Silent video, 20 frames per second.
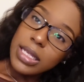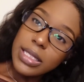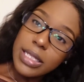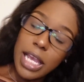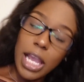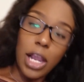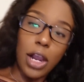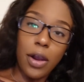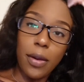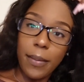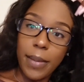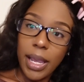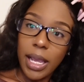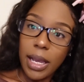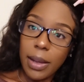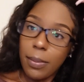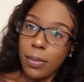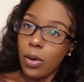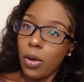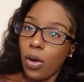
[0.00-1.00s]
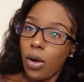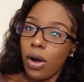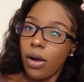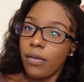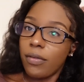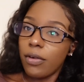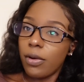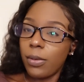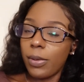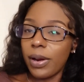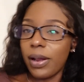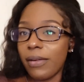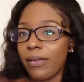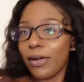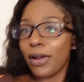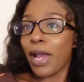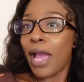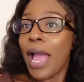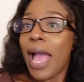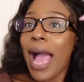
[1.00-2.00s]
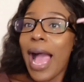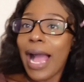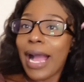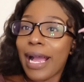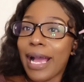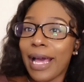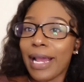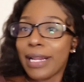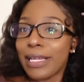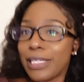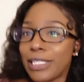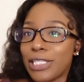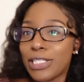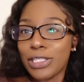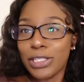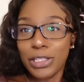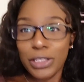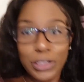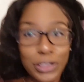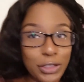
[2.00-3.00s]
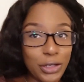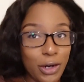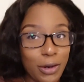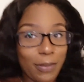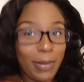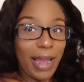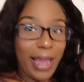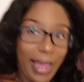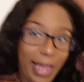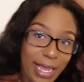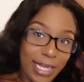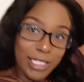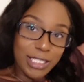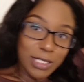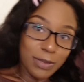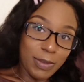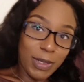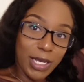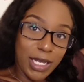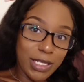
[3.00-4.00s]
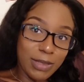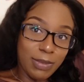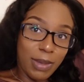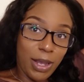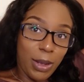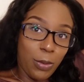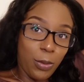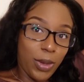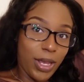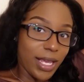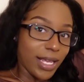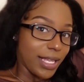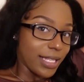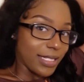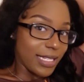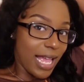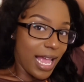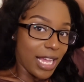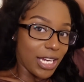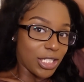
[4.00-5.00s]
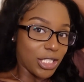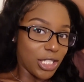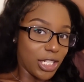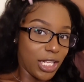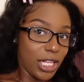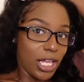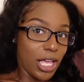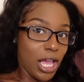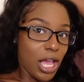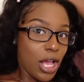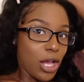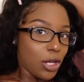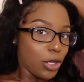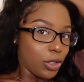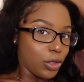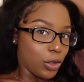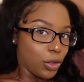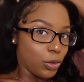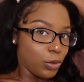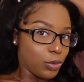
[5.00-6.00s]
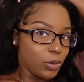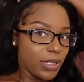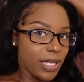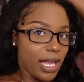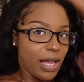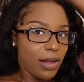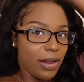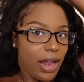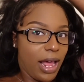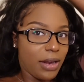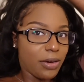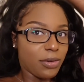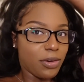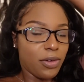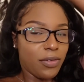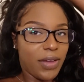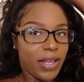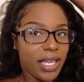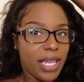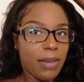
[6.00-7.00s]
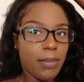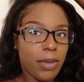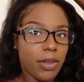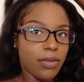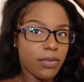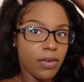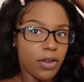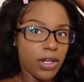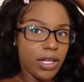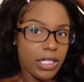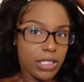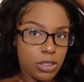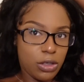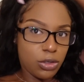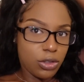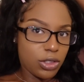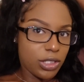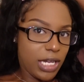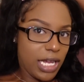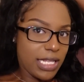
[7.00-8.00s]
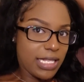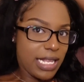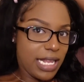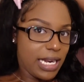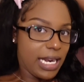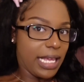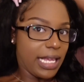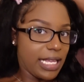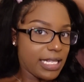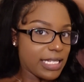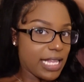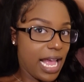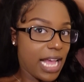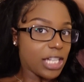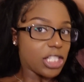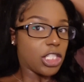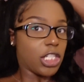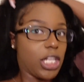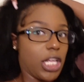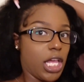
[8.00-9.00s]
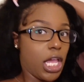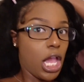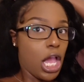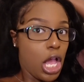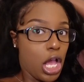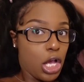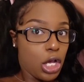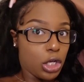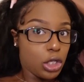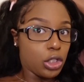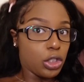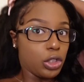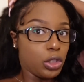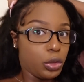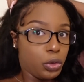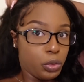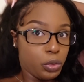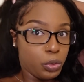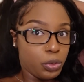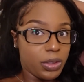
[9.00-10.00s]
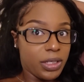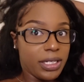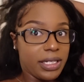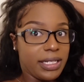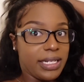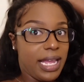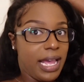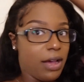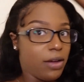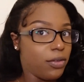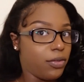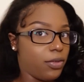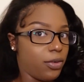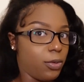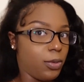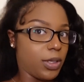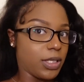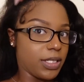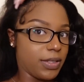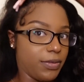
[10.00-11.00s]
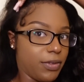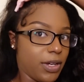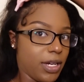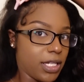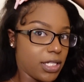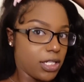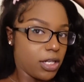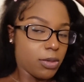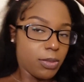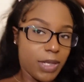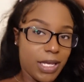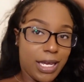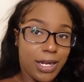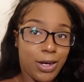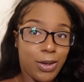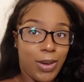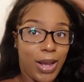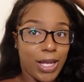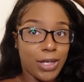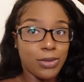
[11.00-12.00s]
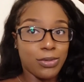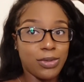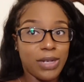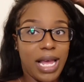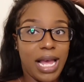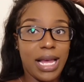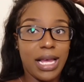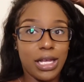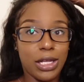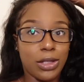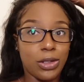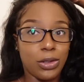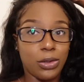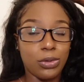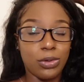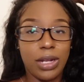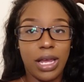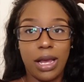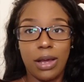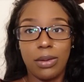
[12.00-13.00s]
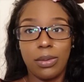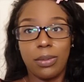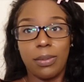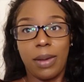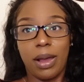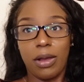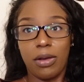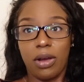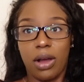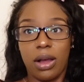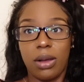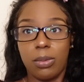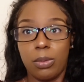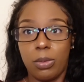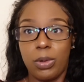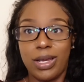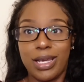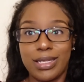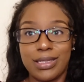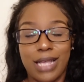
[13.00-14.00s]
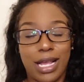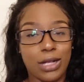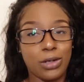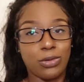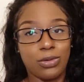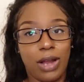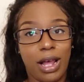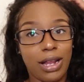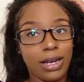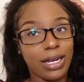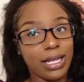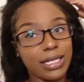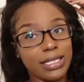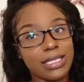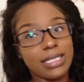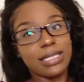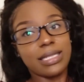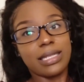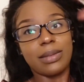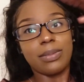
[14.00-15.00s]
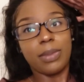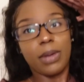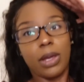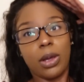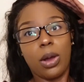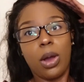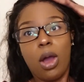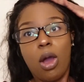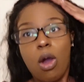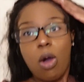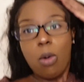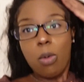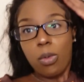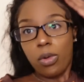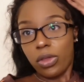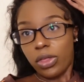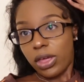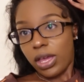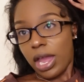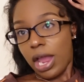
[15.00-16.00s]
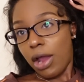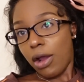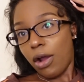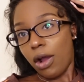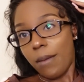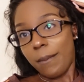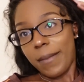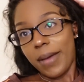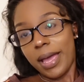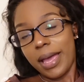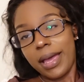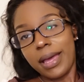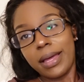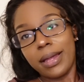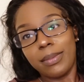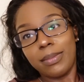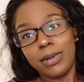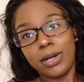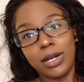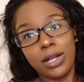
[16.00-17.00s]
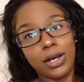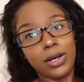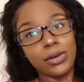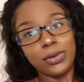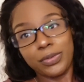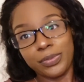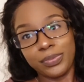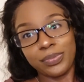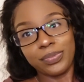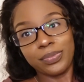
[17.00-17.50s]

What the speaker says: take her makeup off or whatever. I gotta secure my edges because my wig is actually glued down. I don't know if I came on the vlog and told you guys that, like, it's actually glued down for once. If you guys know me, y'all know I do not glue down my wigs. I do not like sleeping with hair on my head, but no,